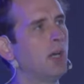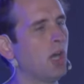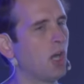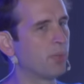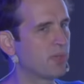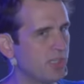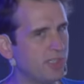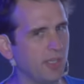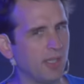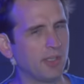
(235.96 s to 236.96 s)

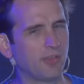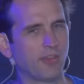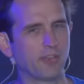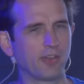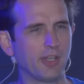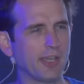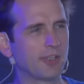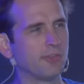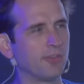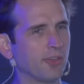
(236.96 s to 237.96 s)
appreciated is the
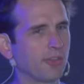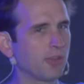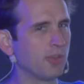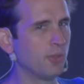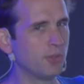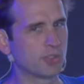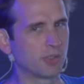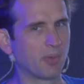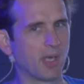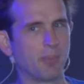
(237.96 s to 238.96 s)
selective disclosure
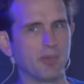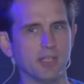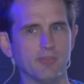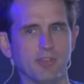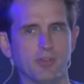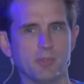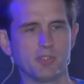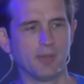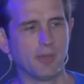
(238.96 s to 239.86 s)
property of encryption.